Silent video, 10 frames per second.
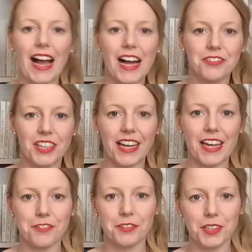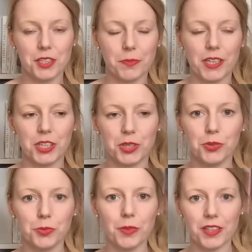After I have finished my
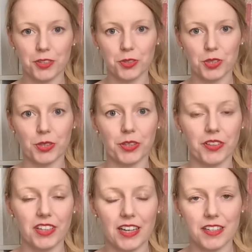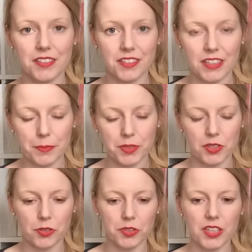hume, you saw on the last
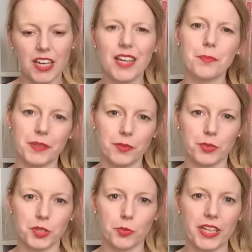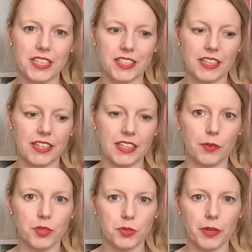episode, but it was wet and I
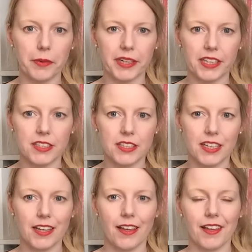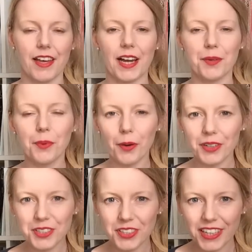wasn't wearing it, I wore
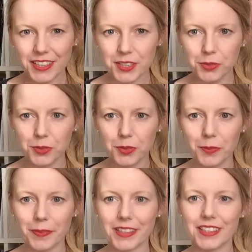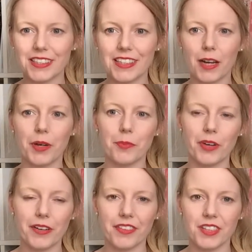it today at school, but now I'm
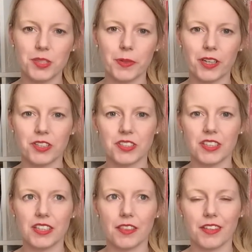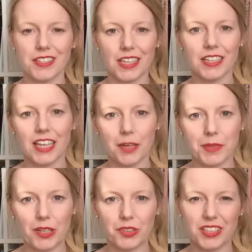wearing this because the sun came
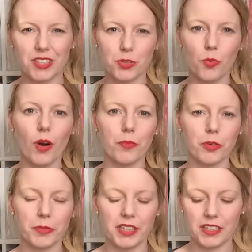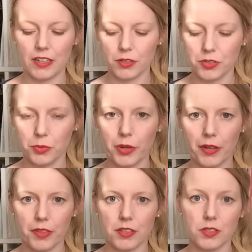out. It's too warm for me now to
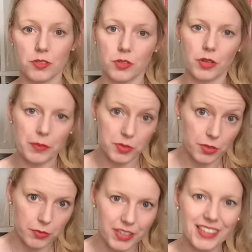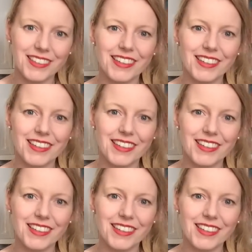wear this, so I'm sorry.